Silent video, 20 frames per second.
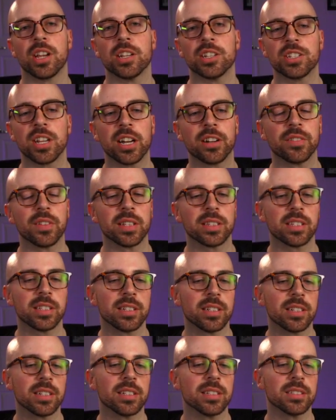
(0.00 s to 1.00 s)
shot of like
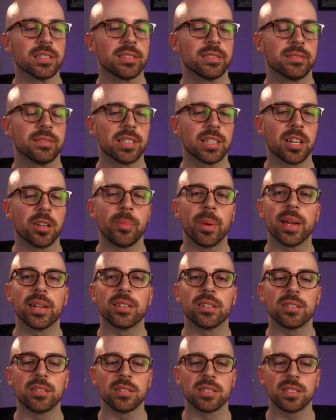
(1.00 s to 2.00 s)
the
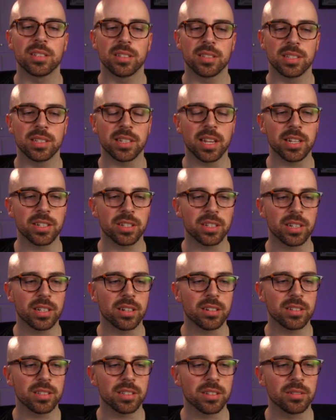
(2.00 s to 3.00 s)
commander's station
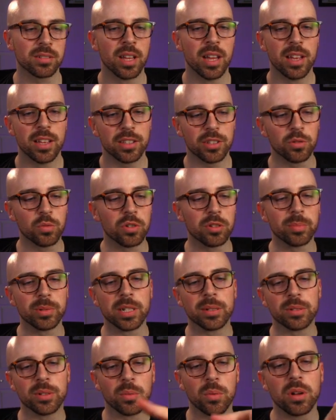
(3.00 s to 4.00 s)
here. So you will be
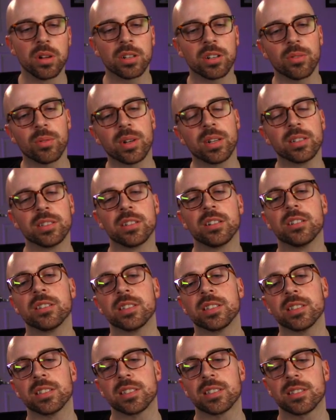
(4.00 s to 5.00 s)
able to walk around all
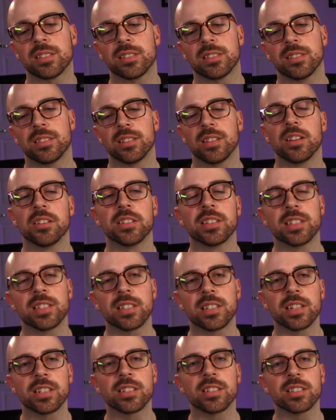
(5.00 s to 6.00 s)
these
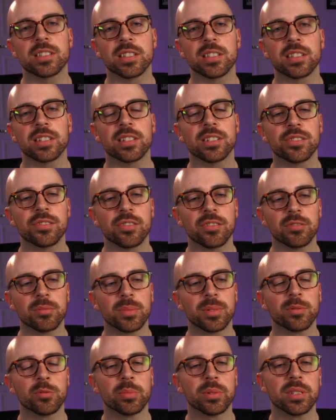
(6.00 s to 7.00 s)
stations in the control room.
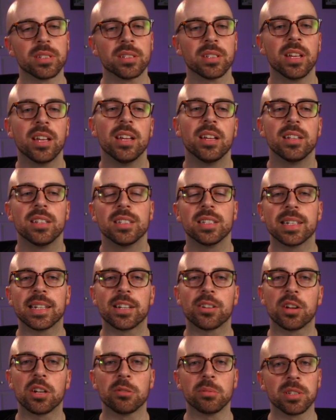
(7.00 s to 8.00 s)
It will be
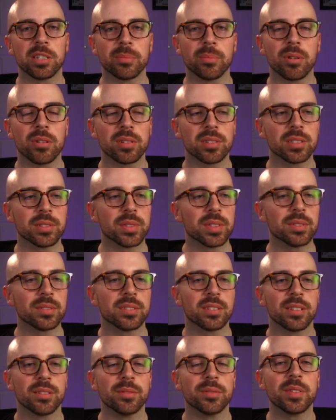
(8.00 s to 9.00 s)
incredibly immersive, and
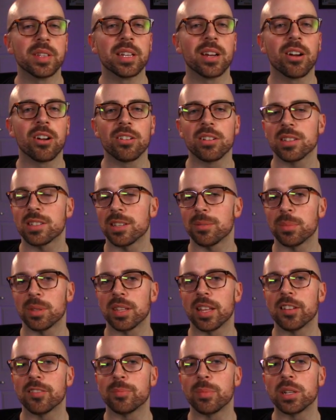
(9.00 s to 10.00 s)
VR is something
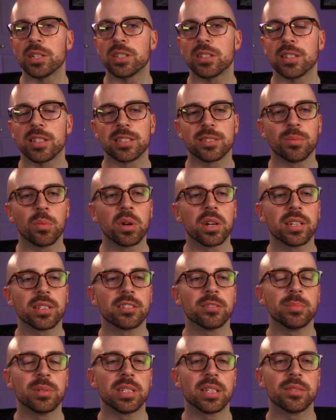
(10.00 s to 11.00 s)
they've mentioned as wanting
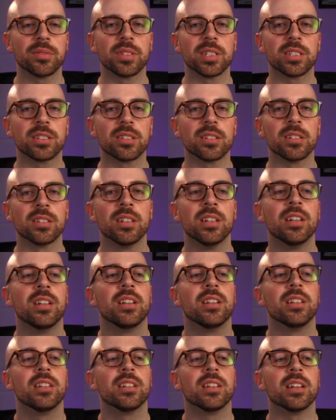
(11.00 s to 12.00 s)
to be a feature.
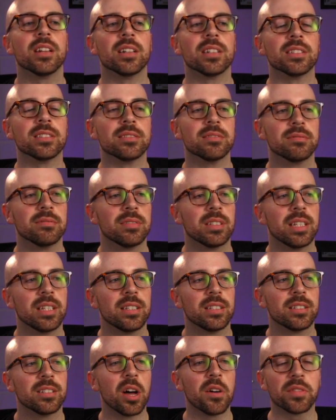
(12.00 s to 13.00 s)

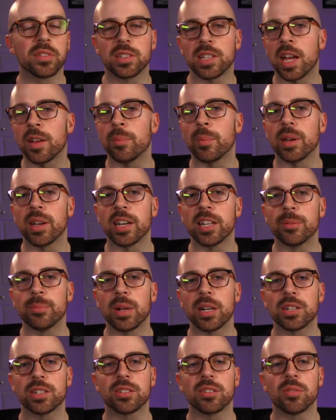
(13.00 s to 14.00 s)
Off the top of my head, I'm
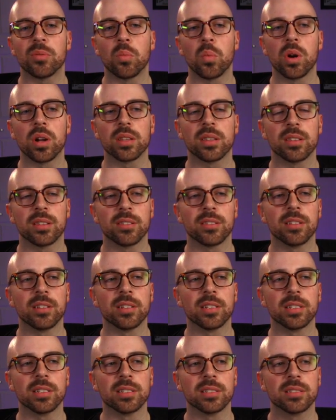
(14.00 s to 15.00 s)
not sure what
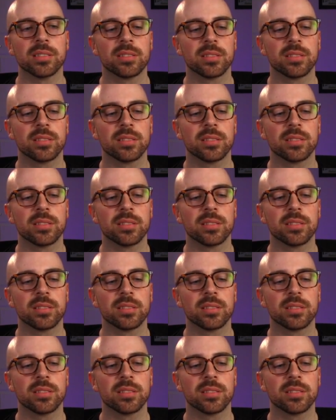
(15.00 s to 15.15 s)
the